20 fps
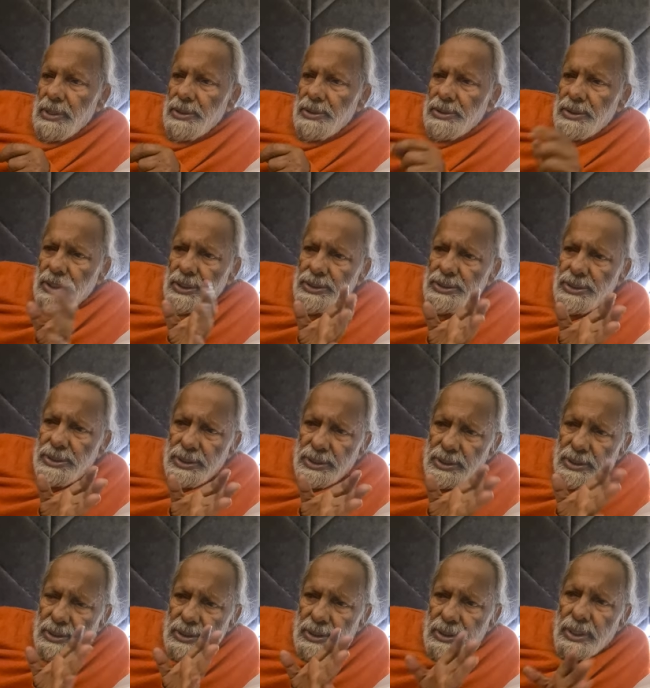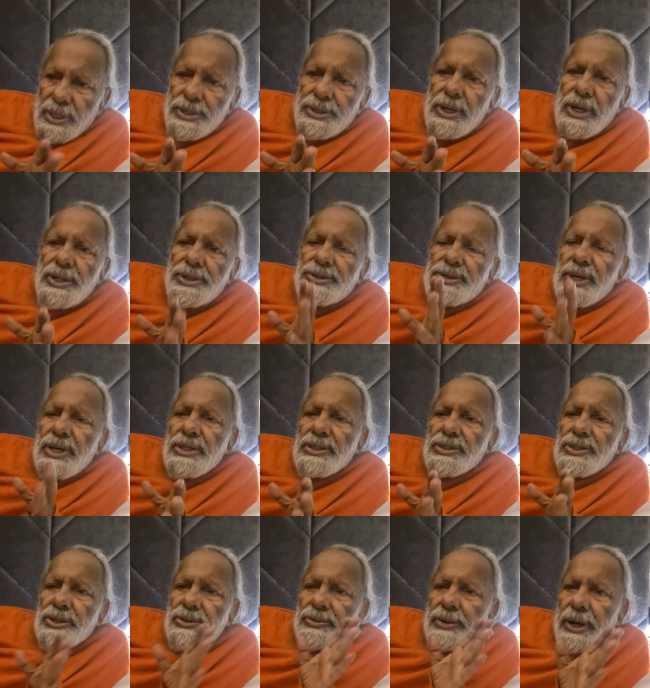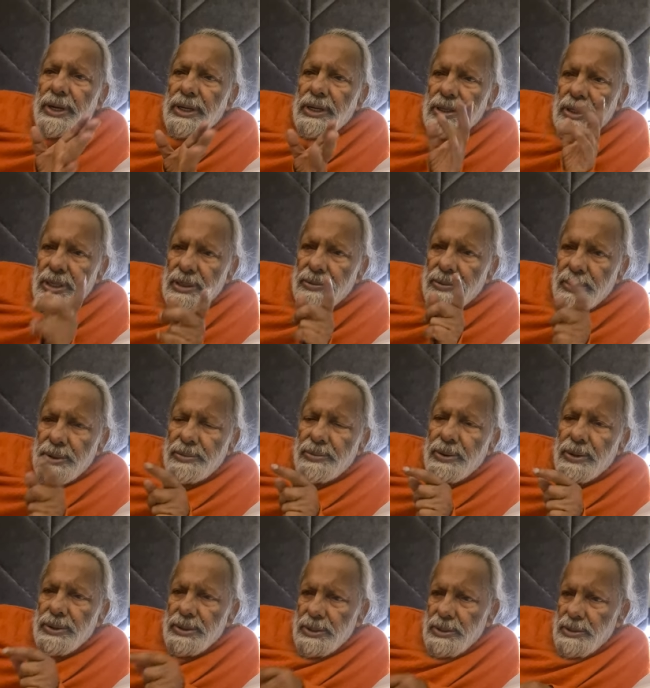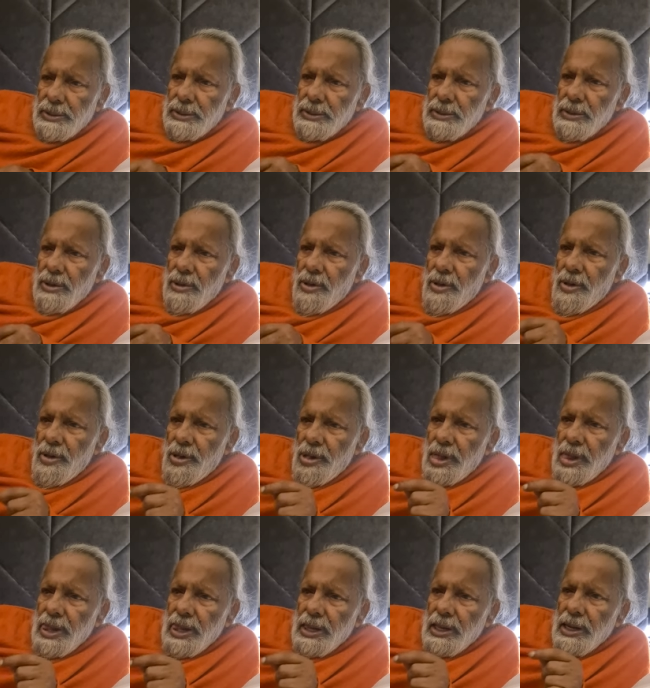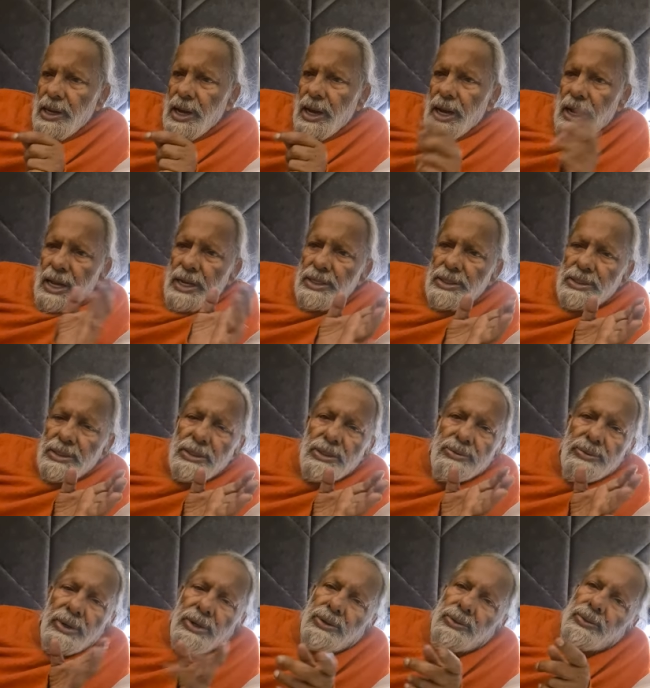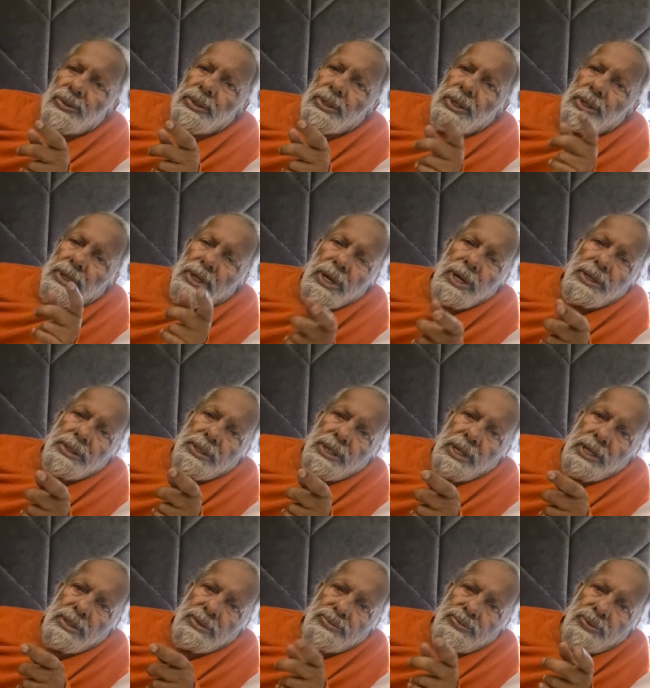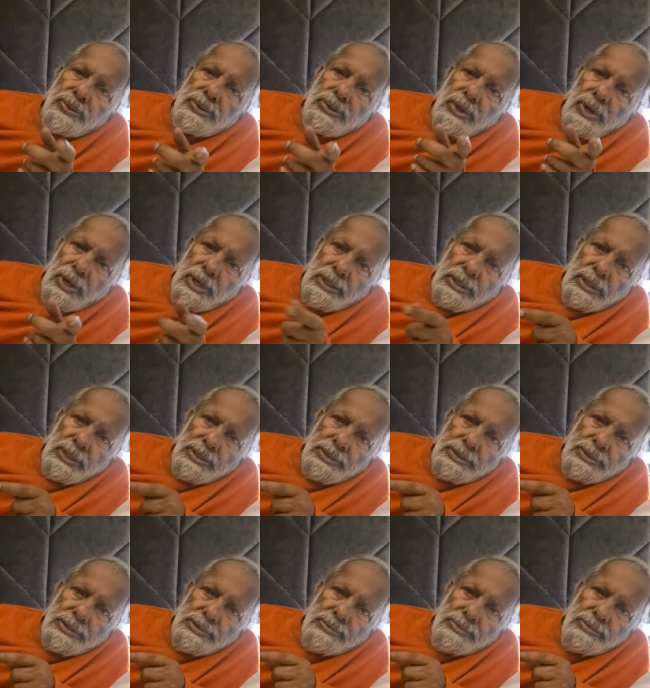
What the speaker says: Just little change required in everybody. As you are doing great things for the others,